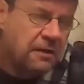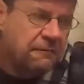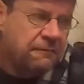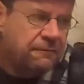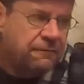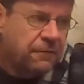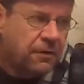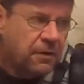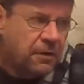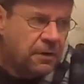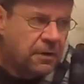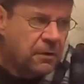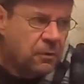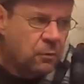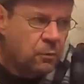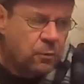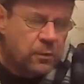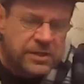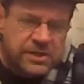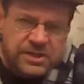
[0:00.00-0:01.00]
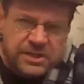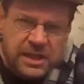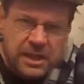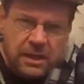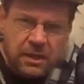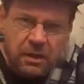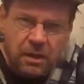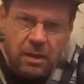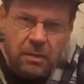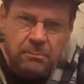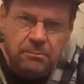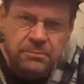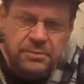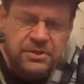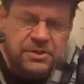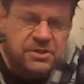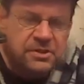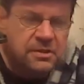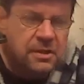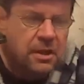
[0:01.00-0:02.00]
for whiskey
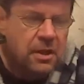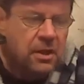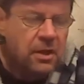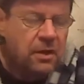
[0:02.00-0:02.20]
clubs.